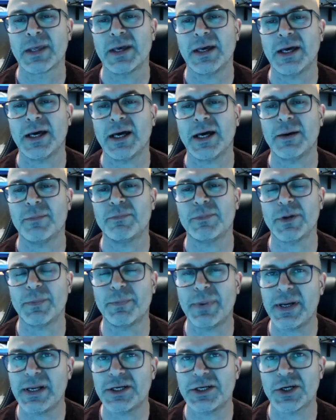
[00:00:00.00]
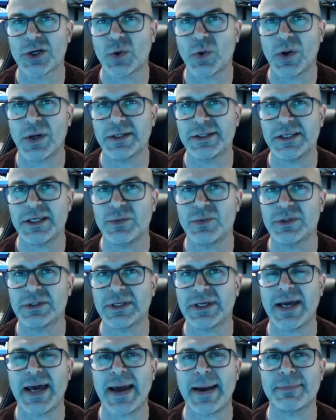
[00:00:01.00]
The picture quality
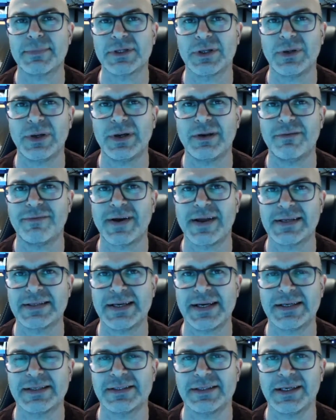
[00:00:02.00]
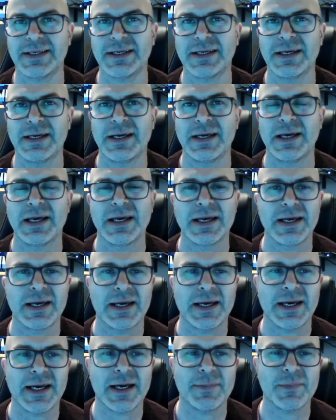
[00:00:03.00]
was absolutely fantastic.
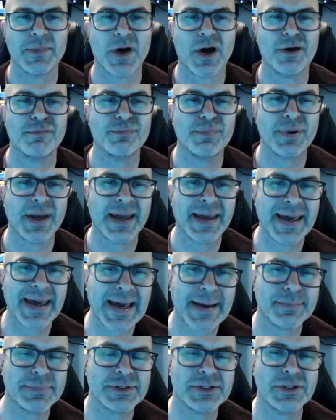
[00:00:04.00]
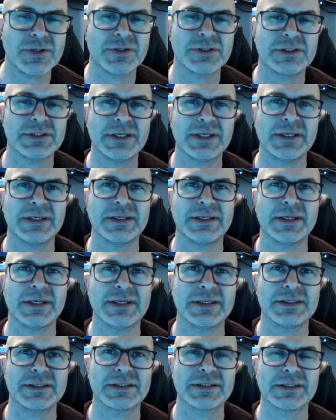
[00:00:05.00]
I've perhaps not seen it
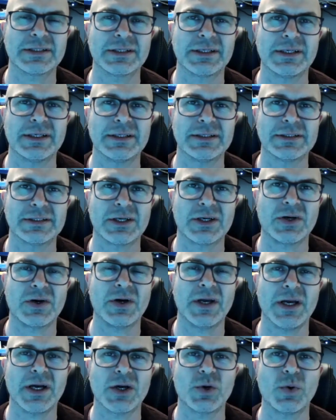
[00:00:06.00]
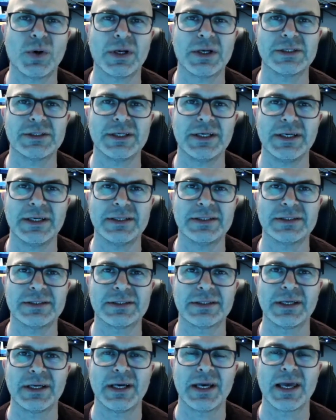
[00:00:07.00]
as high a quality
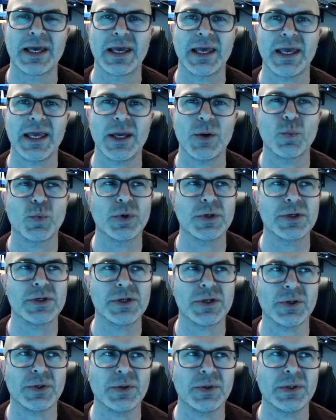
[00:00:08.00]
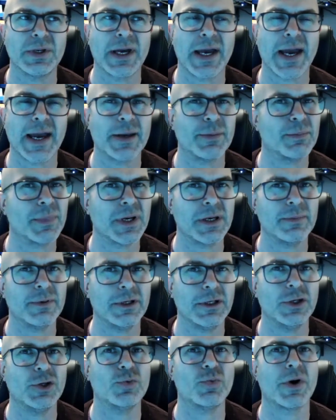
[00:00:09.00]
as it would do, and maybe
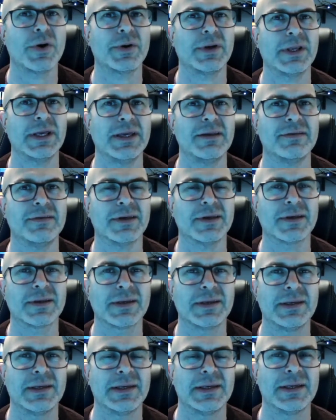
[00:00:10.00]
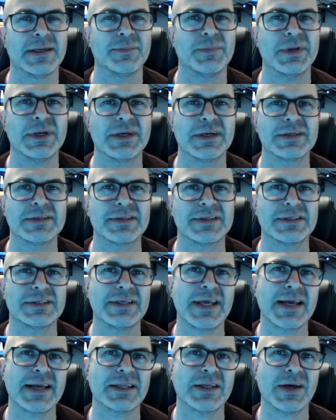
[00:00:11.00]
you won't either, because the
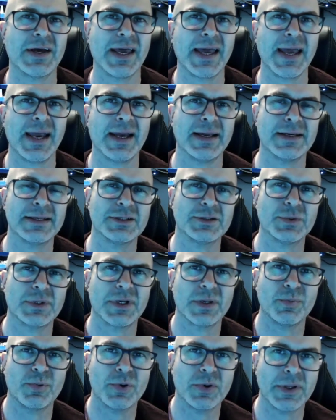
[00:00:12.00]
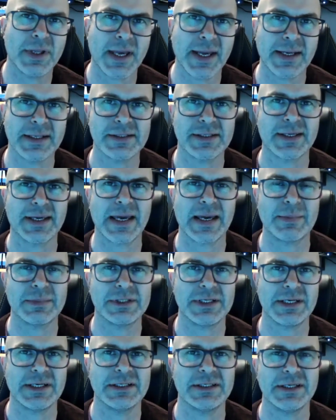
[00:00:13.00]
snag that I had is when I put that into
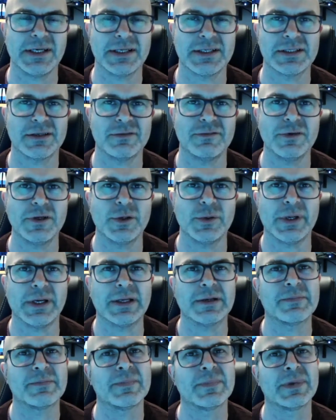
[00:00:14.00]
Camtasia to view it,